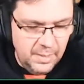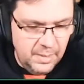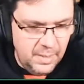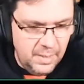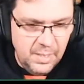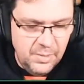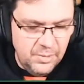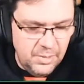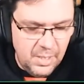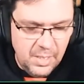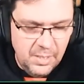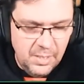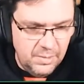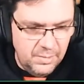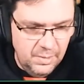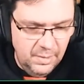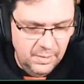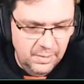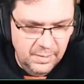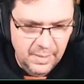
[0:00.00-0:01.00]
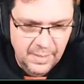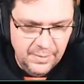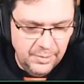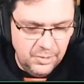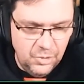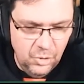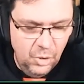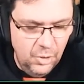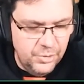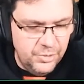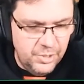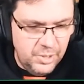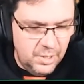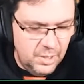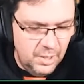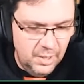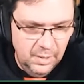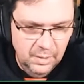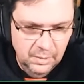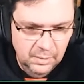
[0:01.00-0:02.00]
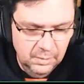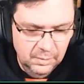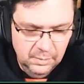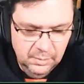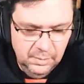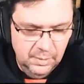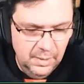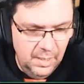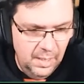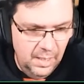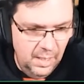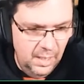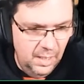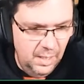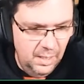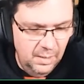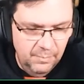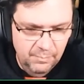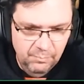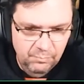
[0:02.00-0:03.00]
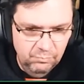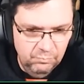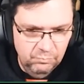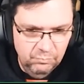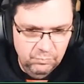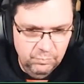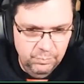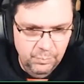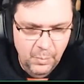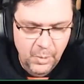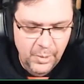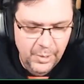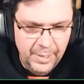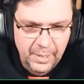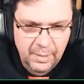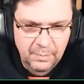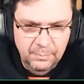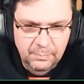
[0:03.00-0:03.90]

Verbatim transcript: he's he's another god tier um, modder.